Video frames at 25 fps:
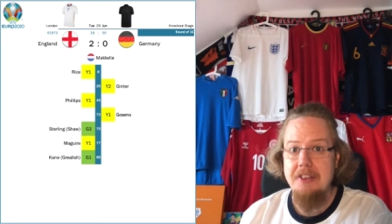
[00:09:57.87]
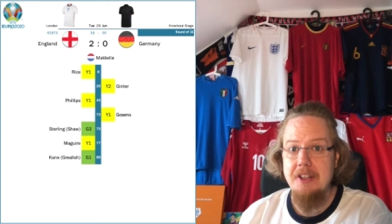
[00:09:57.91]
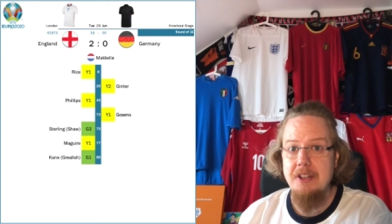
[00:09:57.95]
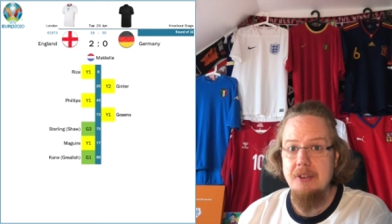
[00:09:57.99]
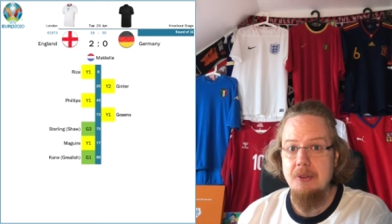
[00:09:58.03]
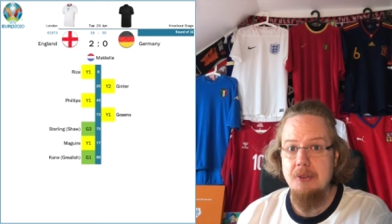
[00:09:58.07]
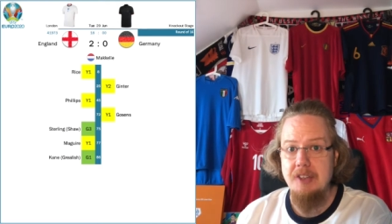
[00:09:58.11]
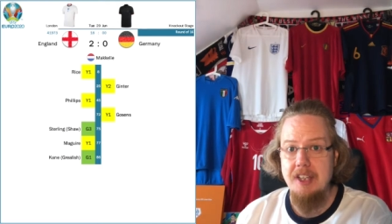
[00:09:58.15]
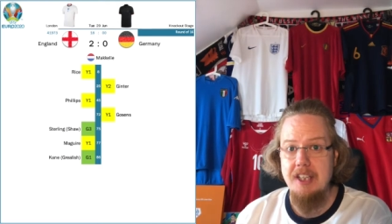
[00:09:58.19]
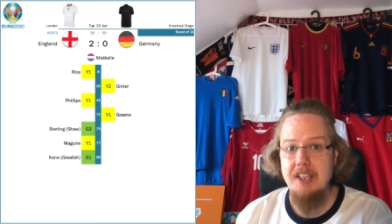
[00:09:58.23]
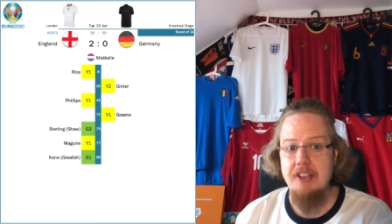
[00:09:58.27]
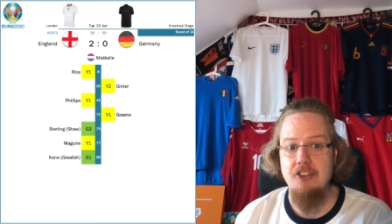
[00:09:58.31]
thing
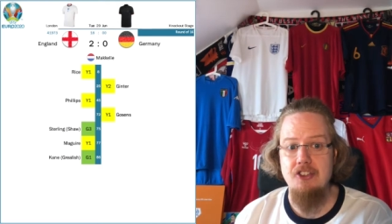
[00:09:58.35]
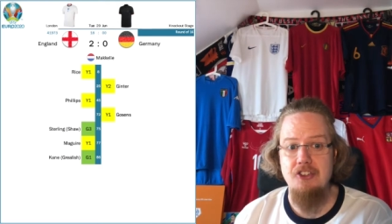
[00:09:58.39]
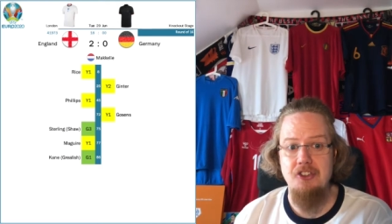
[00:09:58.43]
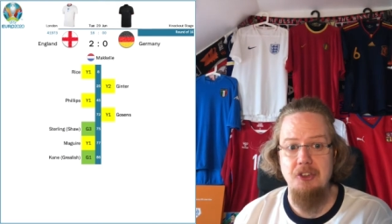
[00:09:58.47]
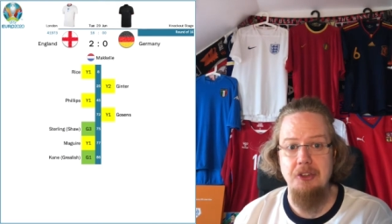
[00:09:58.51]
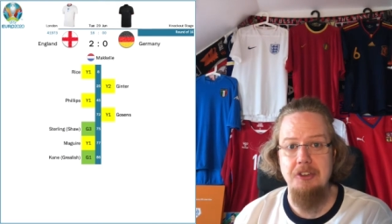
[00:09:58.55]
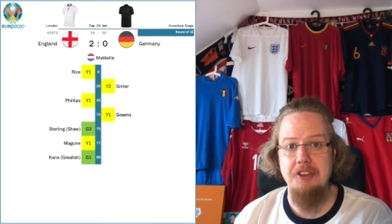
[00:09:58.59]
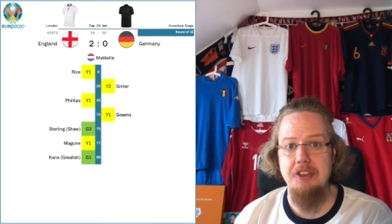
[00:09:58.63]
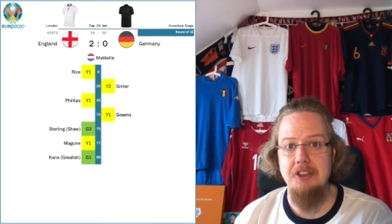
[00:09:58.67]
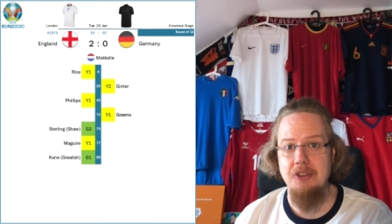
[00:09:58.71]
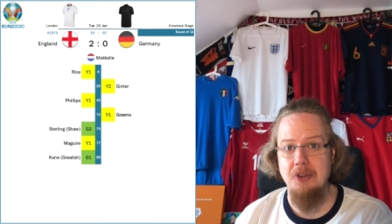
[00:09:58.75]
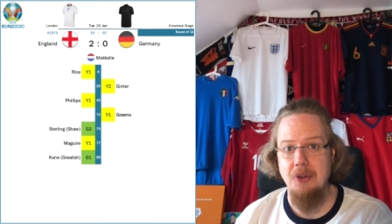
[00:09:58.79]
to take the
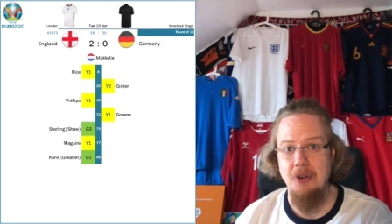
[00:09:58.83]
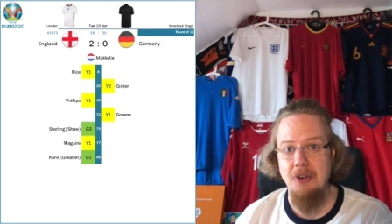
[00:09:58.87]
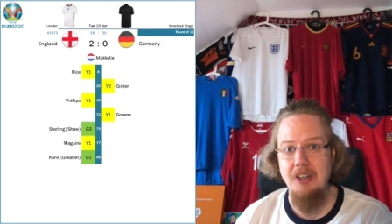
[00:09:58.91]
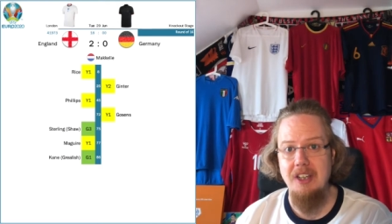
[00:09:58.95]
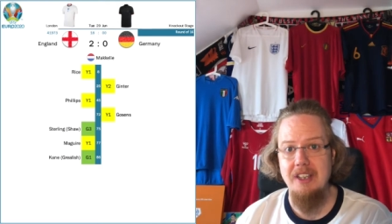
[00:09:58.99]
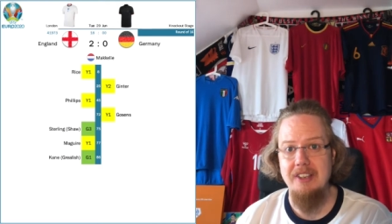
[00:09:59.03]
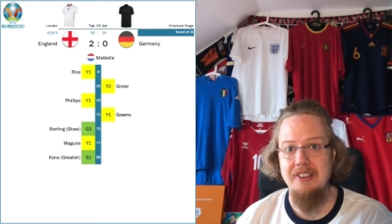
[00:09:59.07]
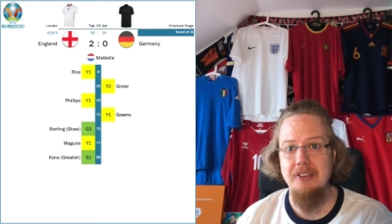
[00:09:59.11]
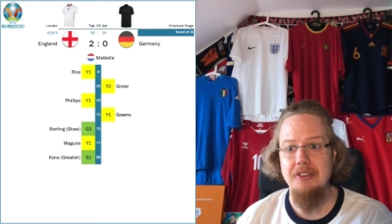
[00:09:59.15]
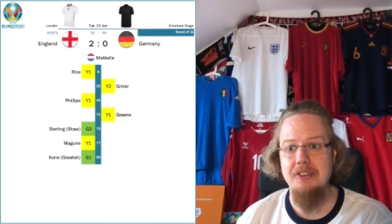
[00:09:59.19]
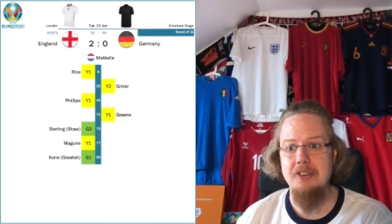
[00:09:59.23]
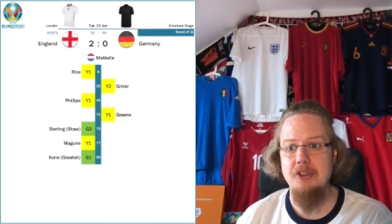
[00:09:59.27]
shot that
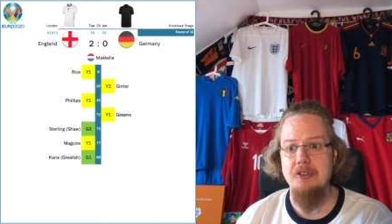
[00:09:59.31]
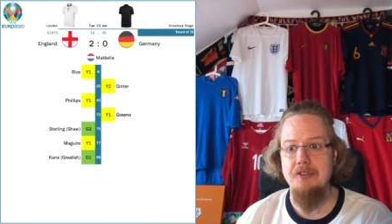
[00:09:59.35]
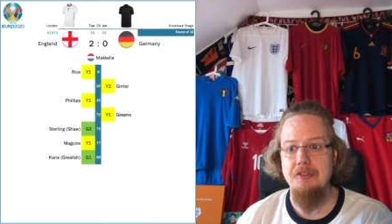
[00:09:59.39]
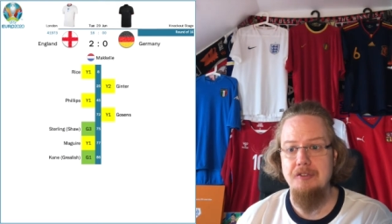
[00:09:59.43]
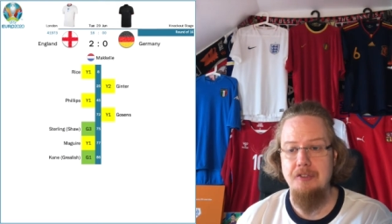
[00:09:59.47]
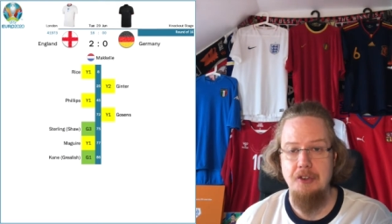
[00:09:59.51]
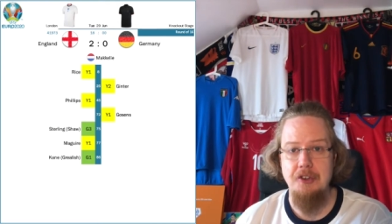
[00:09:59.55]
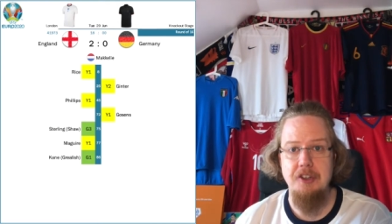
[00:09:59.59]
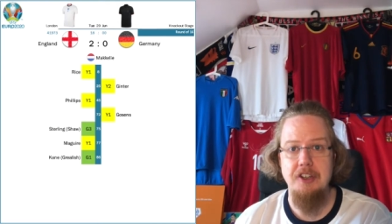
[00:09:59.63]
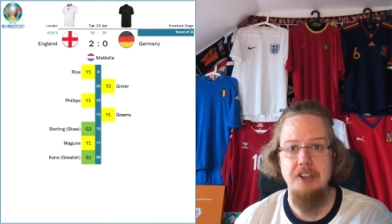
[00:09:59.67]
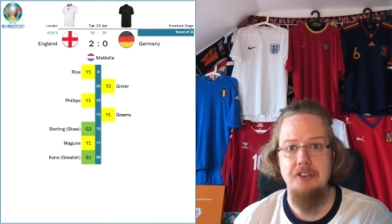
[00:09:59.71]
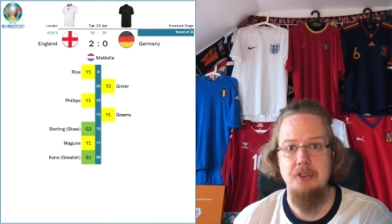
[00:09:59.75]
early and not go
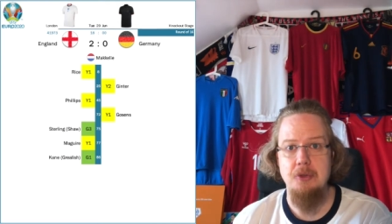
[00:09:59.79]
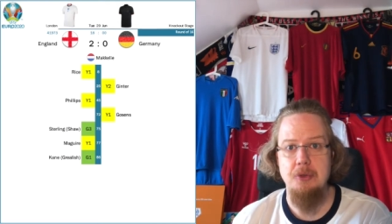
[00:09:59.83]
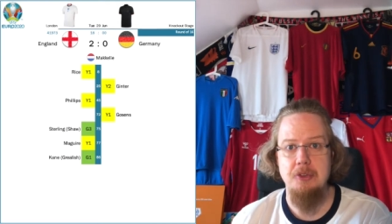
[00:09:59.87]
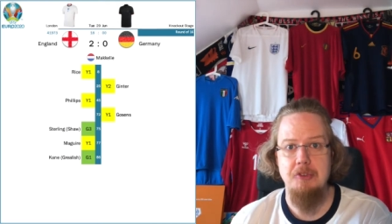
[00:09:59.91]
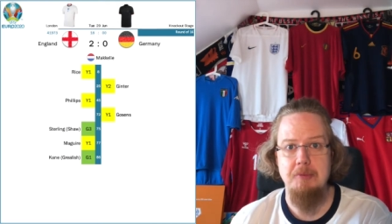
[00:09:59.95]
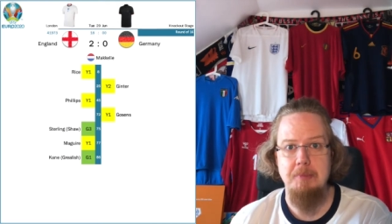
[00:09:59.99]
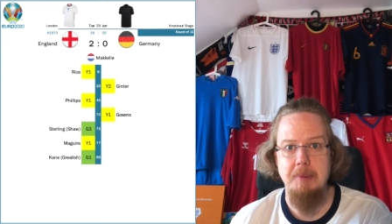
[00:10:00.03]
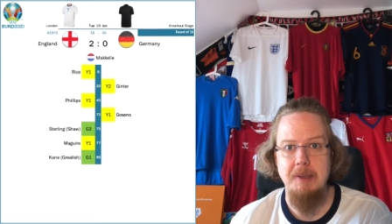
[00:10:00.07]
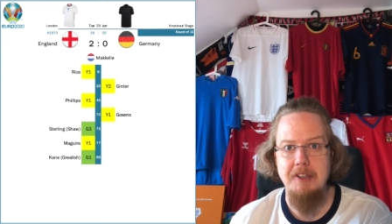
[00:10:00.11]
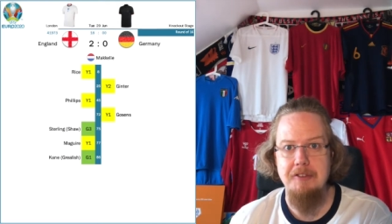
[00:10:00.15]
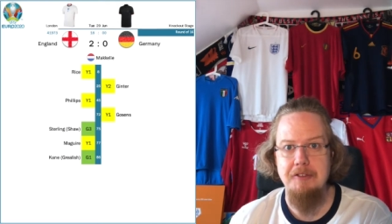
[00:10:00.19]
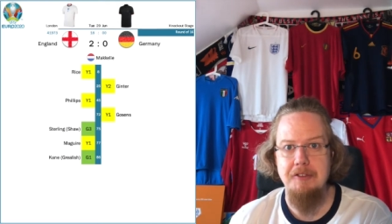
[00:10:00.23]
further
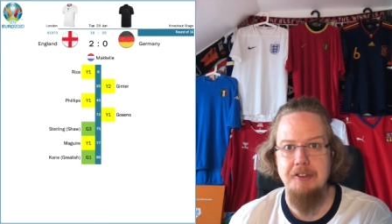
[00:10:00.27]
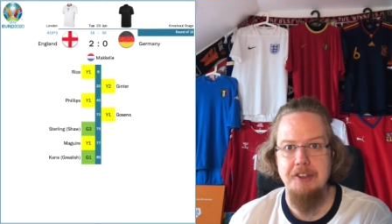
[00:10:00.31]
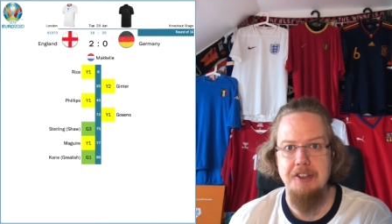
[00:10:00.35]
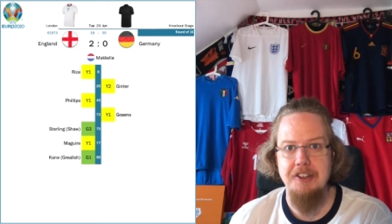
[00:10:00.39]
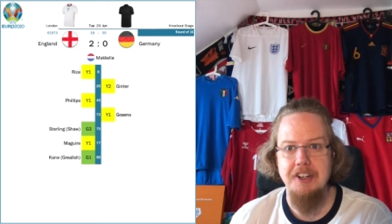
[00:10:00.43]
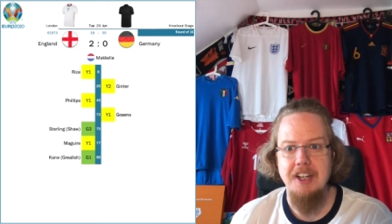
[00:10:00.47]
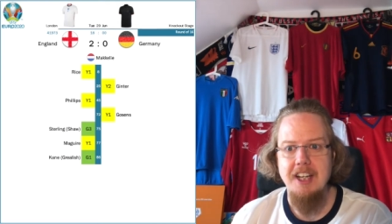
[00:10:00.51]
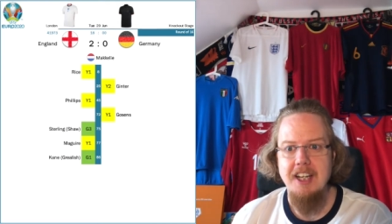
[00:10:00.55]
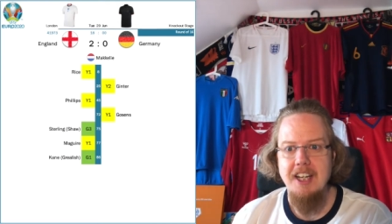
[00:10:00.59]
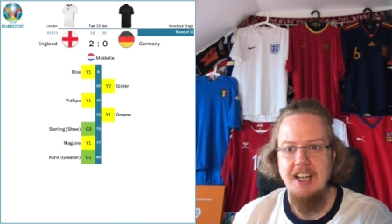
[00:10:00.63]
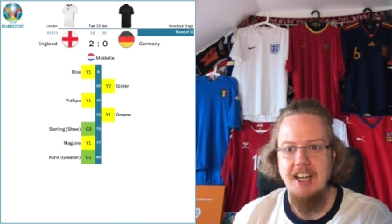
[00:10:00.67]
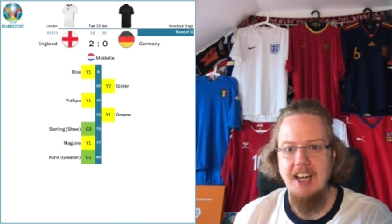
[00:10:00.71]
towards
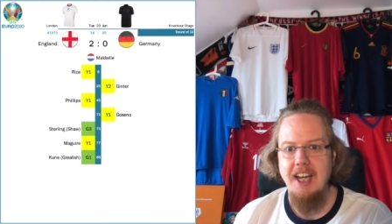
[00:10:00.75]
Pickford